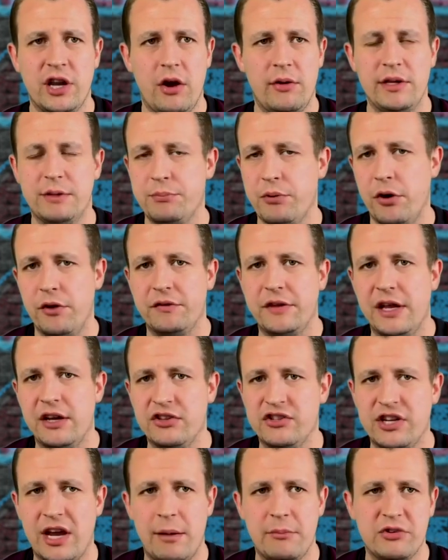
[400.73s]
He's proved it in
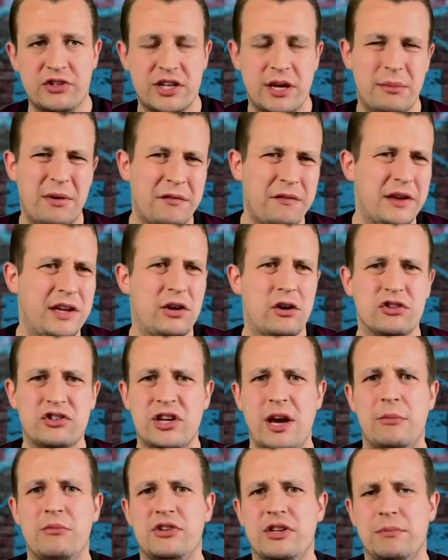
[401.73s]
the Championship. I think he got
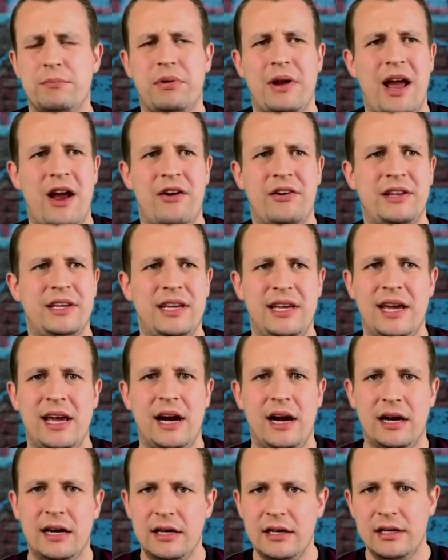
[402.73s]
Championship Player of the
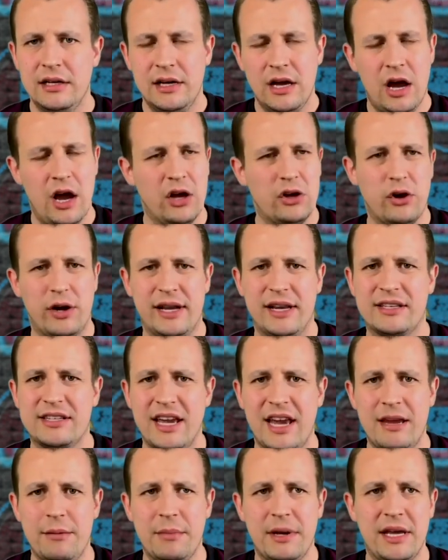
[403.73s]
Year. Got in the
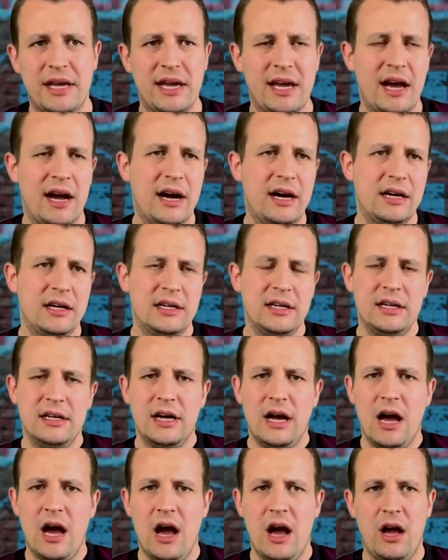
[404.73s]
Team of the Year.
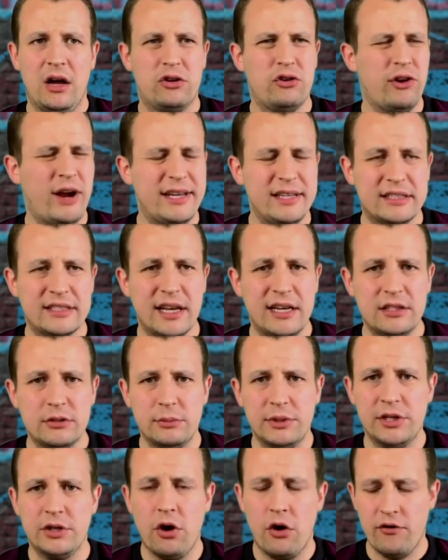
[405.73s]
Great season
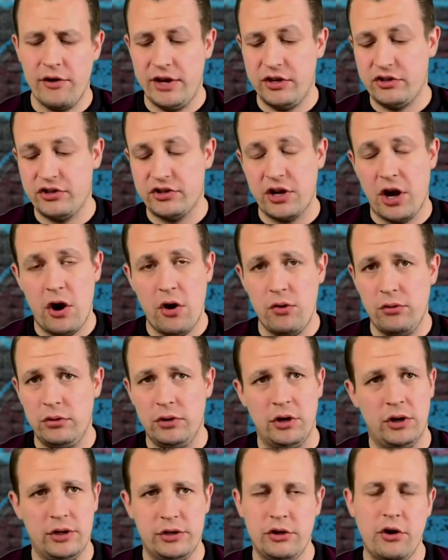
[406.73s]
with Norwich. So,
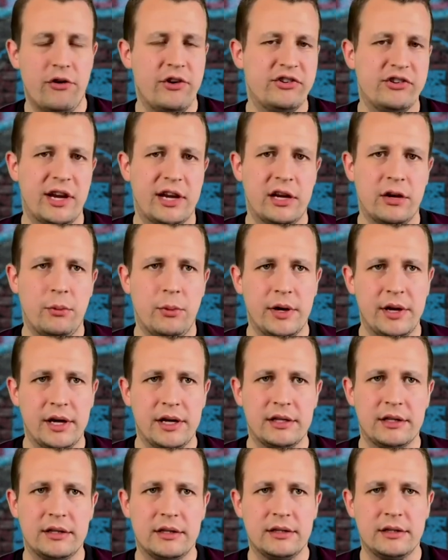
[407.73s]
look, Norwich ain't going to want
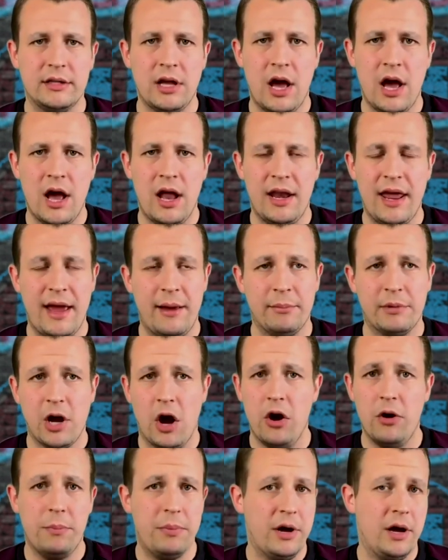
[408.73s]
to let him
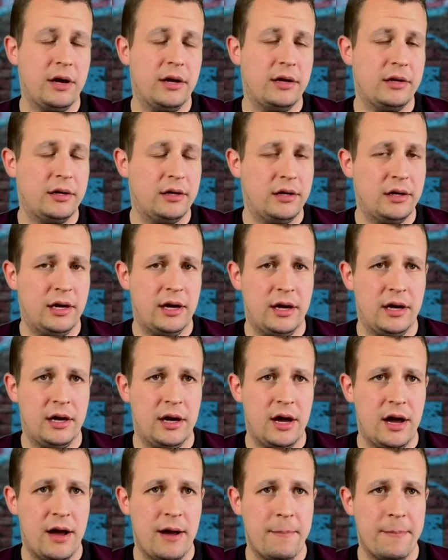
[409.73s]
go. But
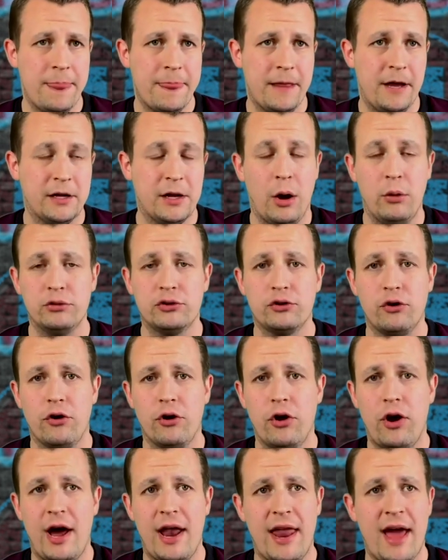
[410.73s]
a goal
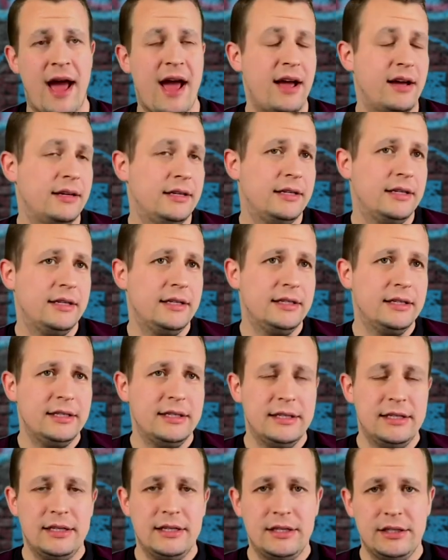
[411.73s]
scorer like that,
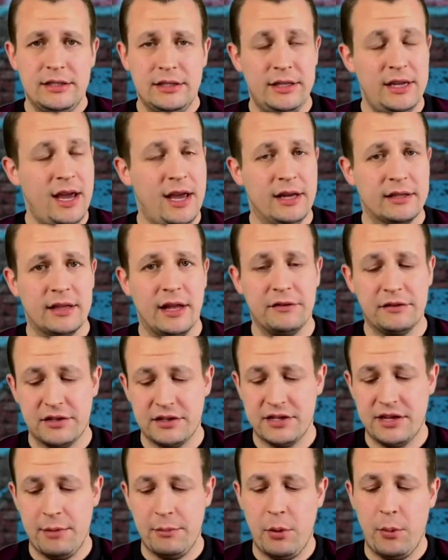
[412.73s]
yeah, I'd love to
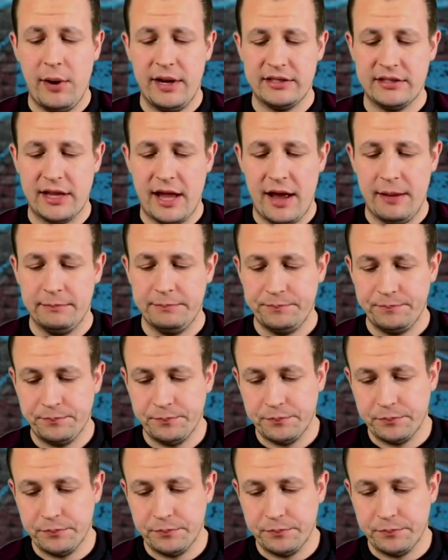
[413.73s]
see him at West Ham.